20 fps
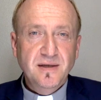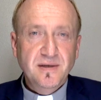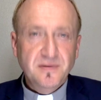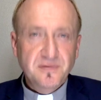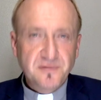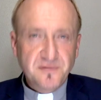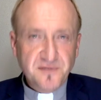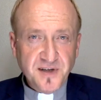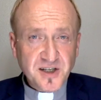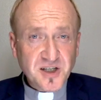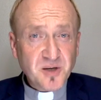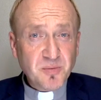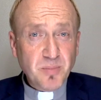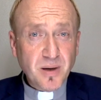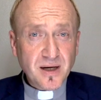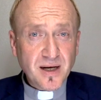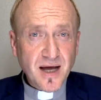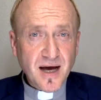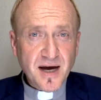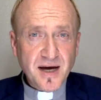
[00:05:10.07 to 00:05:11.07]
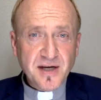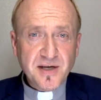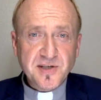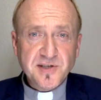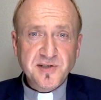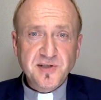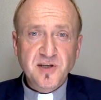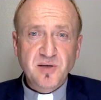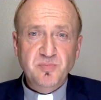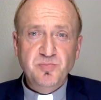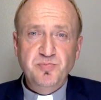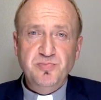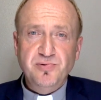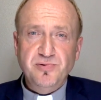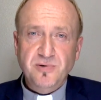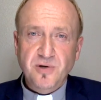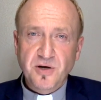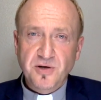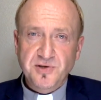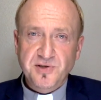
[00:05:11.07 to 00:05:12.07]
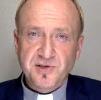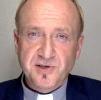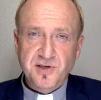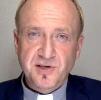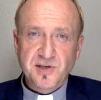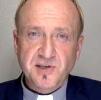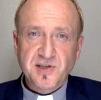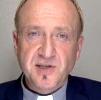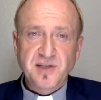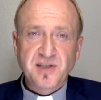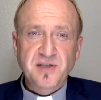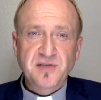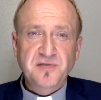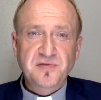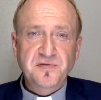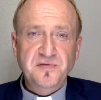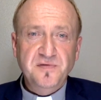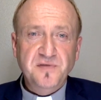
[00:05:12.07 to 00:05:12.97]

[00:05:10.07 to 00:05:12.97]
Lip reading: verbalize the process that the